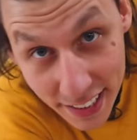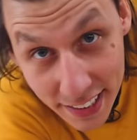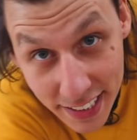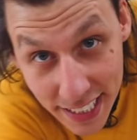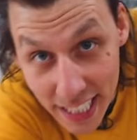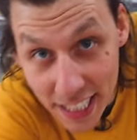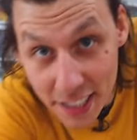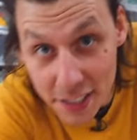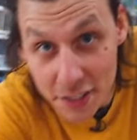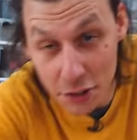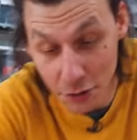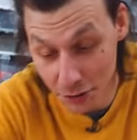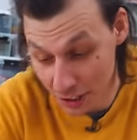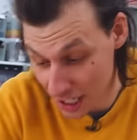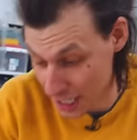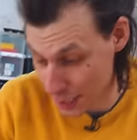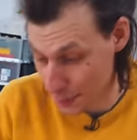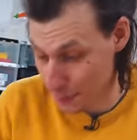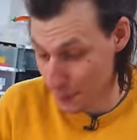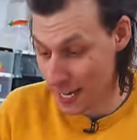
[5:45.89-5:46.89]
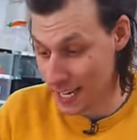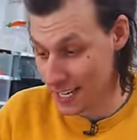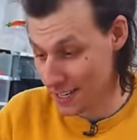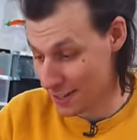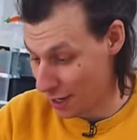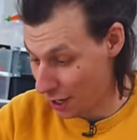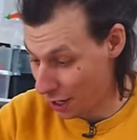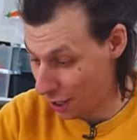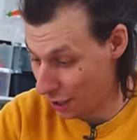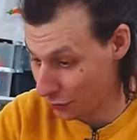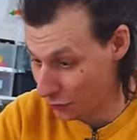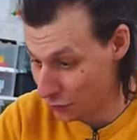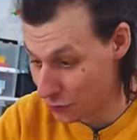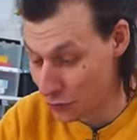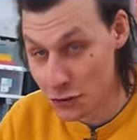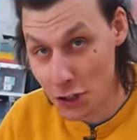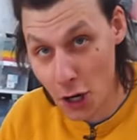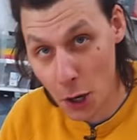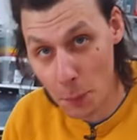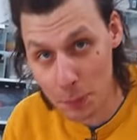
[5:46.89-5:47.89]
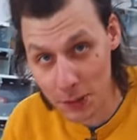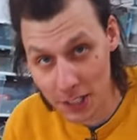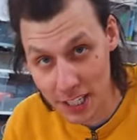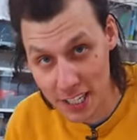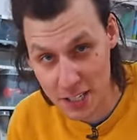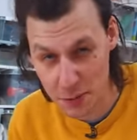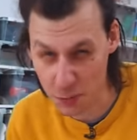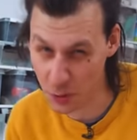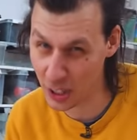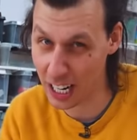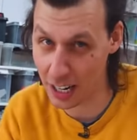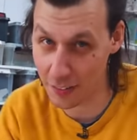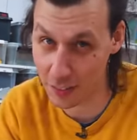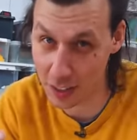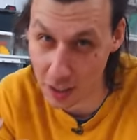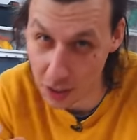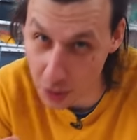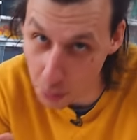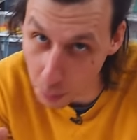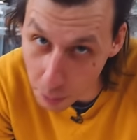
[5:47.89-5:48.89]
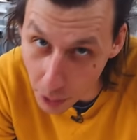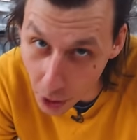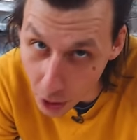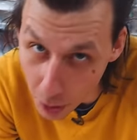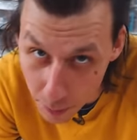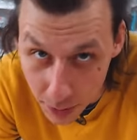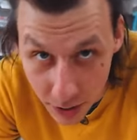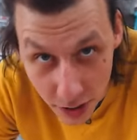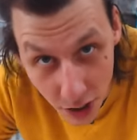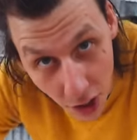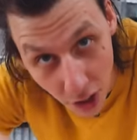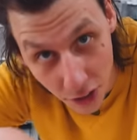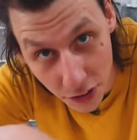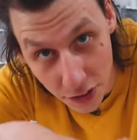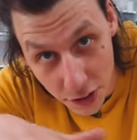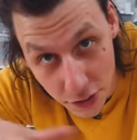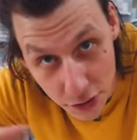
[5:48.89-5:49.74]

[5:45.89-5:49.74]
there so the space on top of this, we're gonna have a little compartment on the